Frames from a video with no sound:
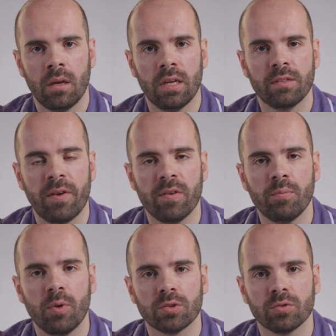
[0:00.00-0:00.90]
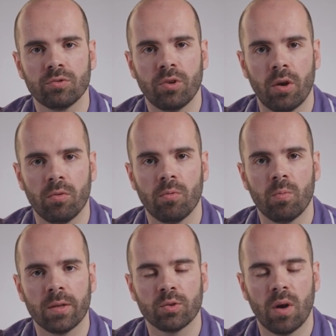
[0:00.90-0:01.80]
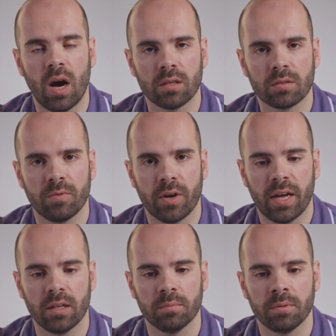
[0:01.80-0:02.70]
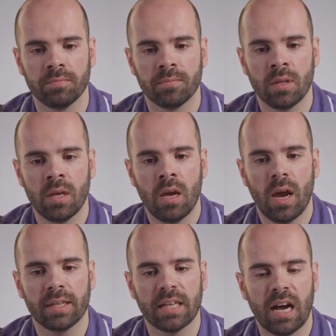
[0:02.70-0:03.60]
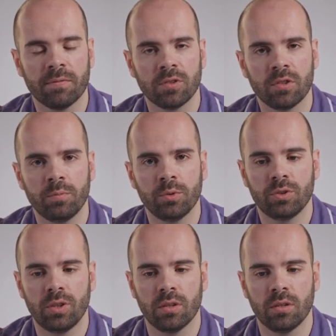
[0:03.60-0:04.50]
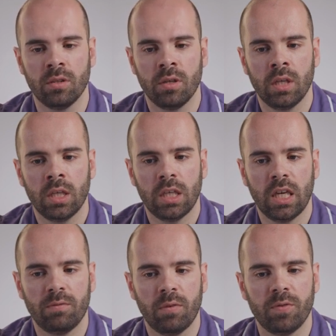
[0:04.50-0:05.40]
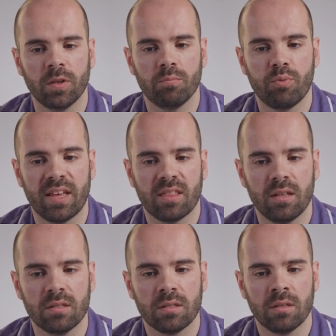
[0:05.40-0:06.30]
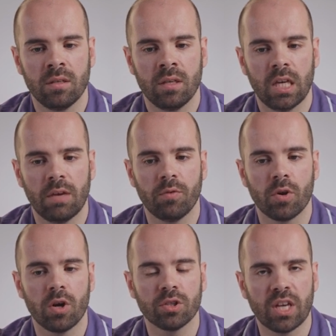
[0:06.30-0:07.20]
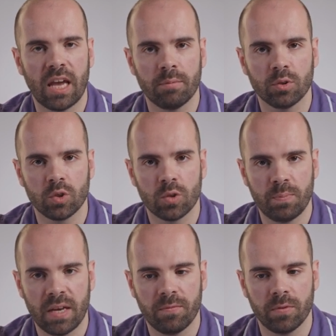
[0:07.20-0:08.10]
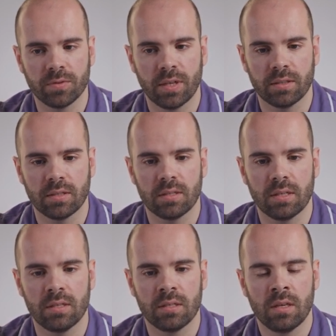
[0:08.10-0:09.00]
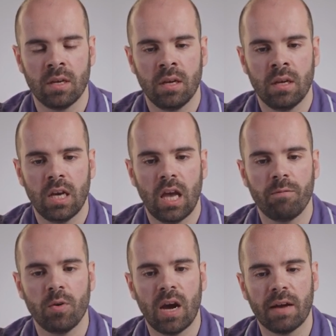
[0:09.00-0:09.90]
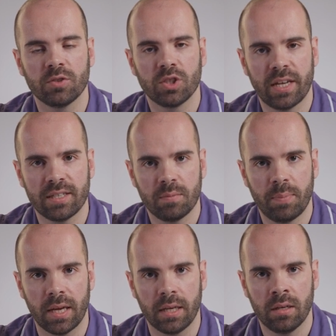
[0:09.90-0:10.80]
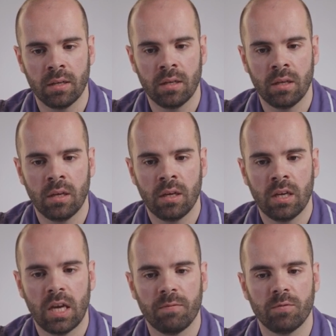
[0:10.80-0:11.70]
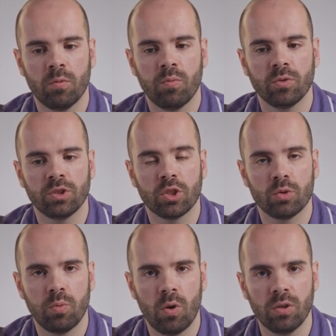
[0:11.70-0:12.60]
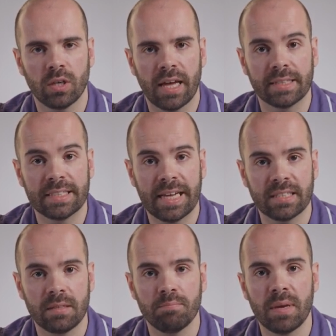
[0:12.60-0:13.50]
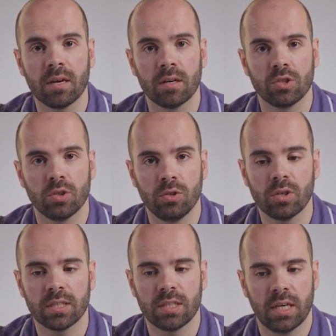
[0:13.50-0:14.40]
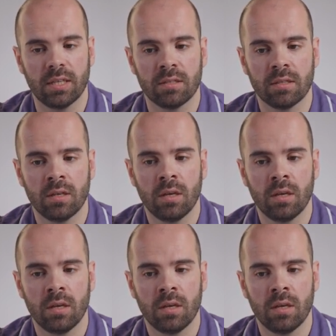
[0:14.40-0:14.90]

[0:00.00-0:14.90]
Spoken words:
It is very important to know when to ask for help. And after the procedure, if you feel breathless, if you're not able to speak full sentences, if you have chest pain, if the wound is swollen and getting bigger as you look at it,